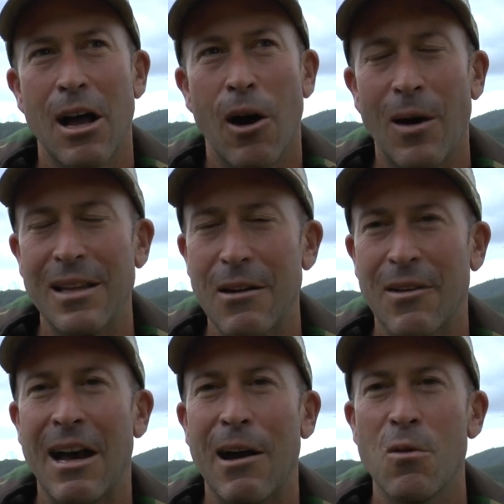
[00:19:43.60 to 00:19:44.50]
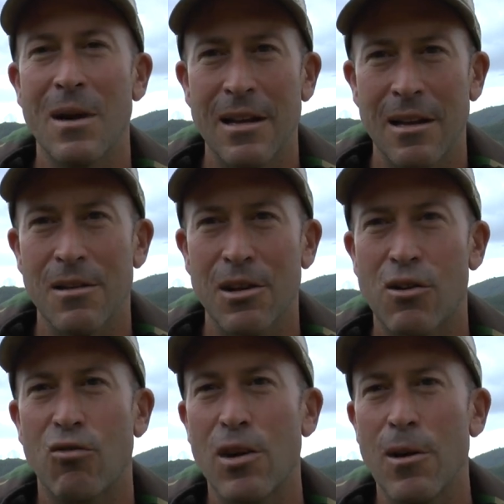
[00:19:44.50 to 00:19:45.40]
idea of coating the
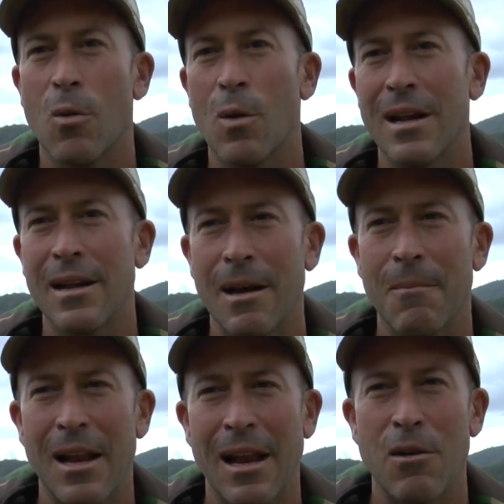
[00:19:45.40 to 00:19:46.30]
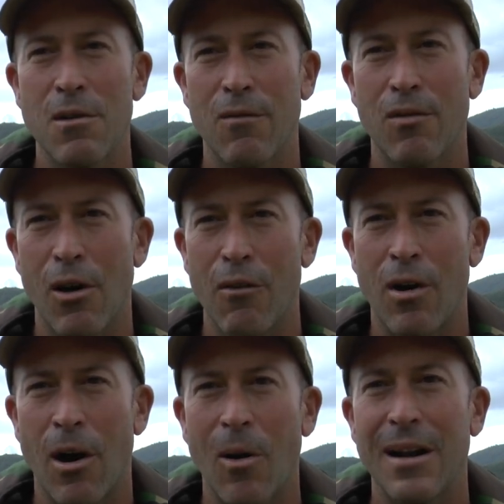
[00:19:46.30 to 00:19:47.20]
krill in a load of like
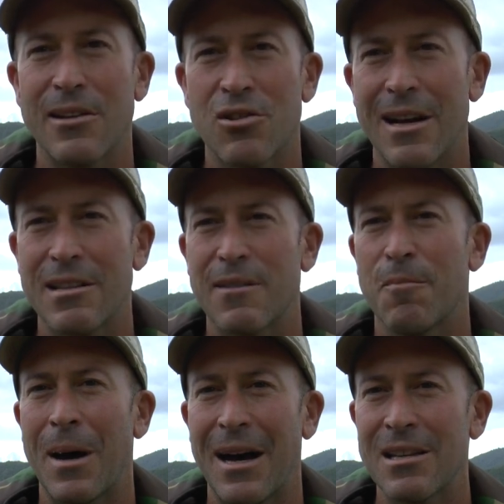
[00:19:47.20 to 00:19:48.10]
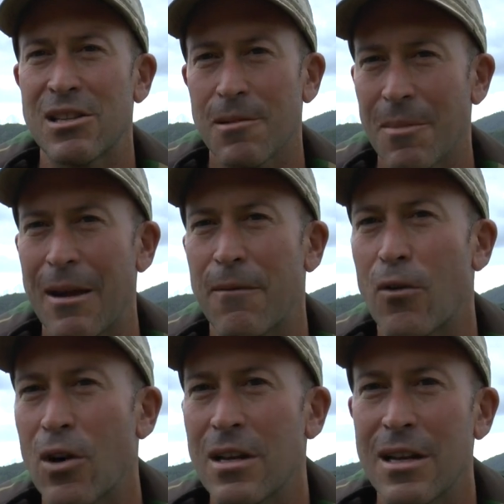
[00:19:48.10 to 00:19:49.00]
highly attractive paste about
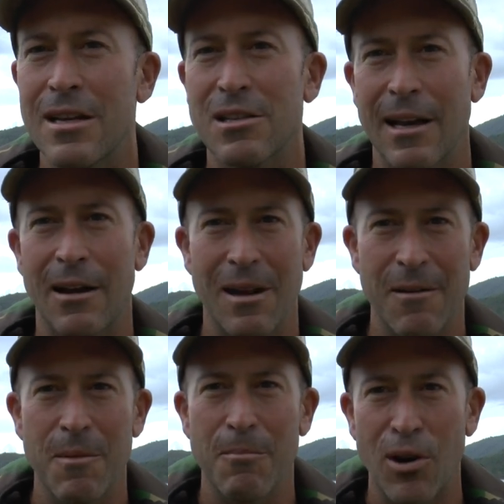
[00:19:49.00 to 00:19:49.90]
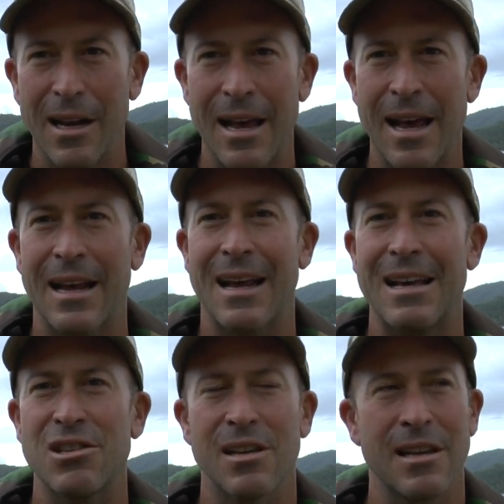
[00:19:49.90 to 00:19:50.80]
3 years ago. And they've been bringing it out of
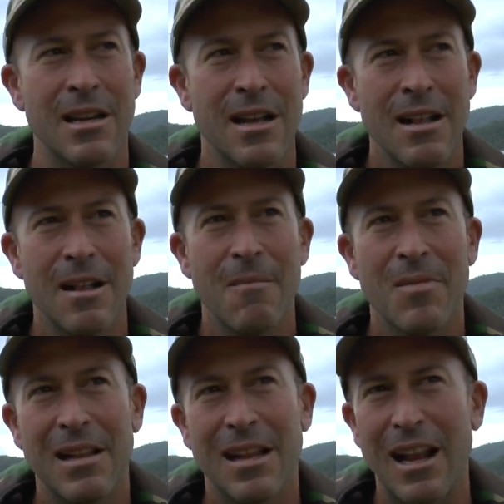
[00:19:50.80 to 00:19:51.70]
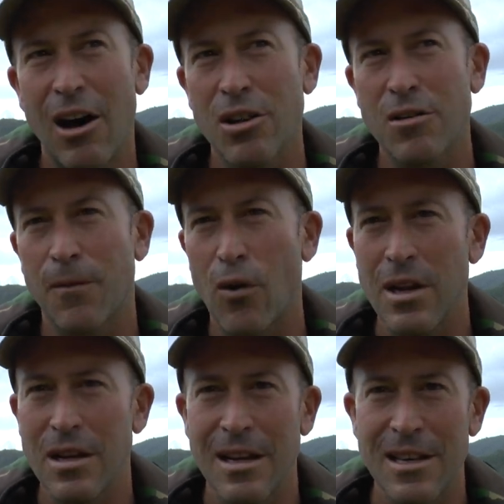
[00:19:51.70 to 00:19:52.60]
Cassien the last 3
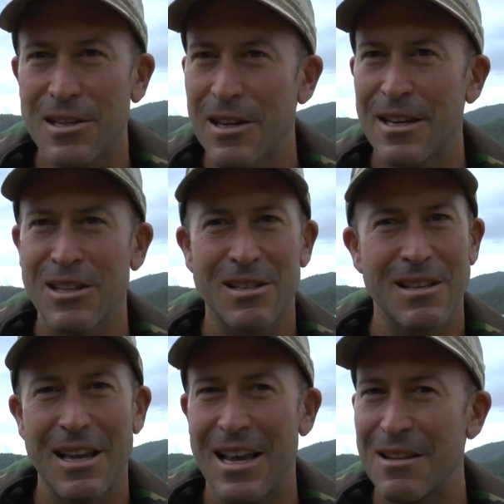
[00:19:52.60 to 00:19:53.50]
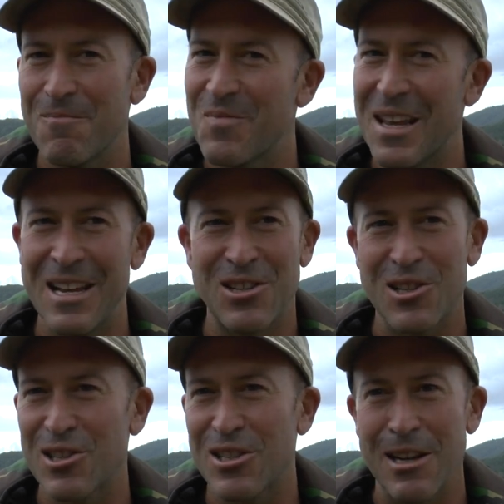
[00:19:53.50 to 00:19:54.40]
years, and it
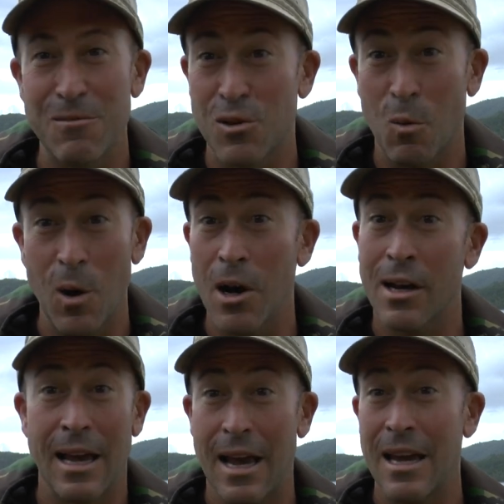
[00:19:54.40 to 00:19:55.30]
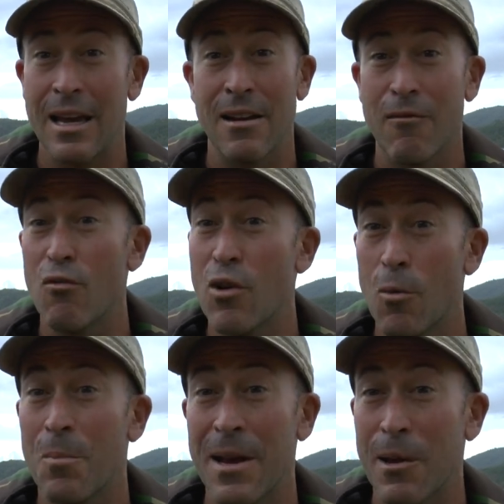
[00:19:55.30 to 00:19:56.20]
just seems to work out here in a real
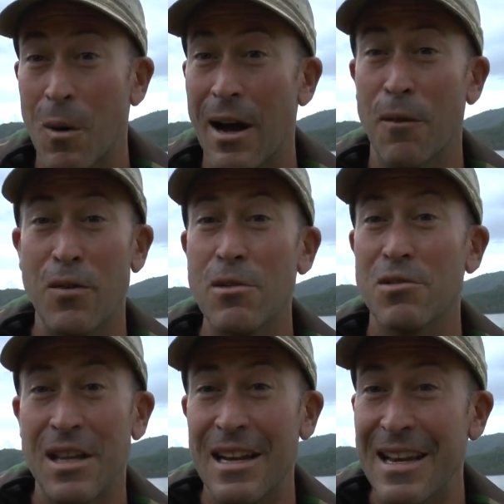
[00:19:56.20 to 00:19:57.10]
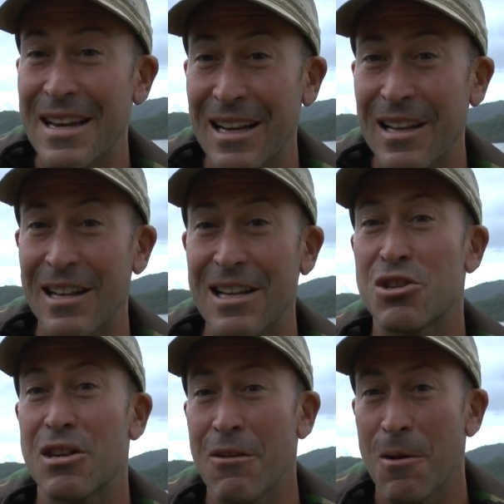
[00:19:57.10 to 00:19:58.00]
big way. I've used it in England
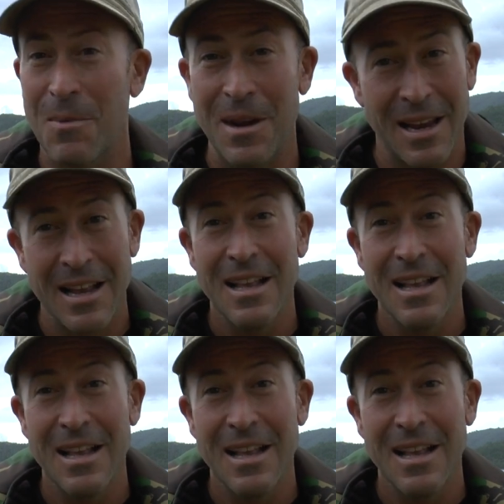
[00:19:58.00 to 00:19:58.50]
this year a bit.